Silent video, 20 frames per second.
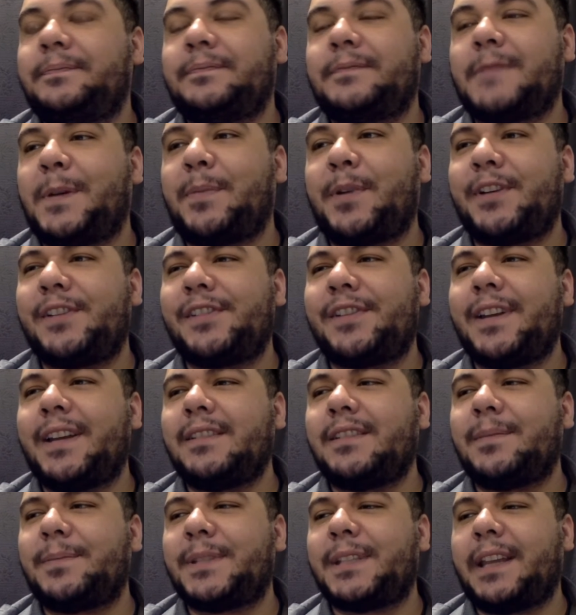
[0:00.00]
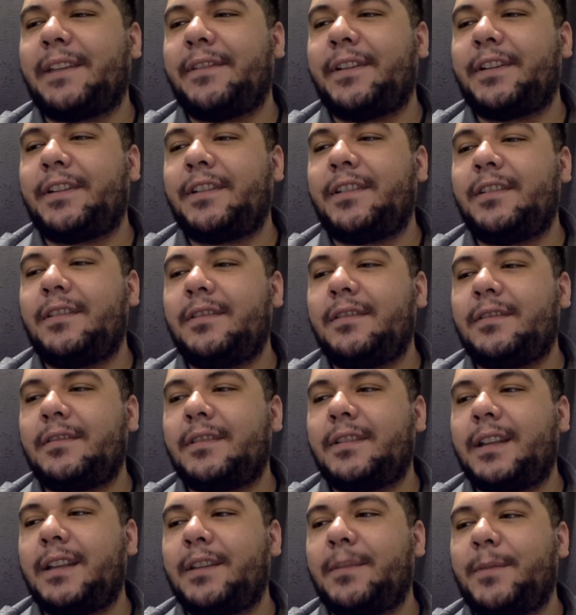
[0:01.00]
I'm pretty sure he ends up saving her
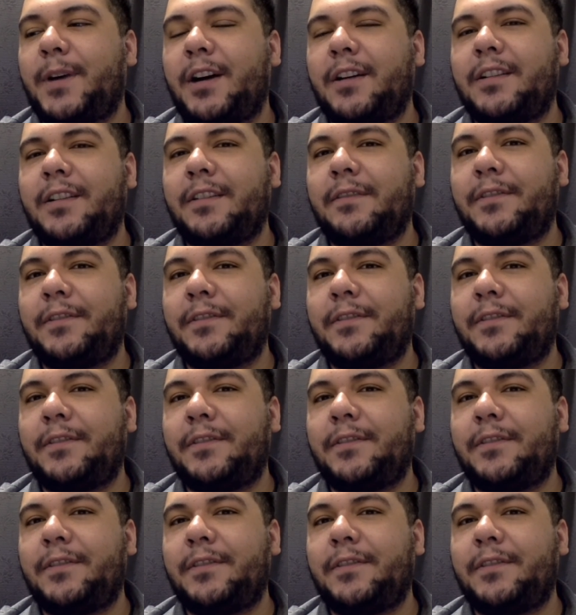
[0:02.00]
in the manga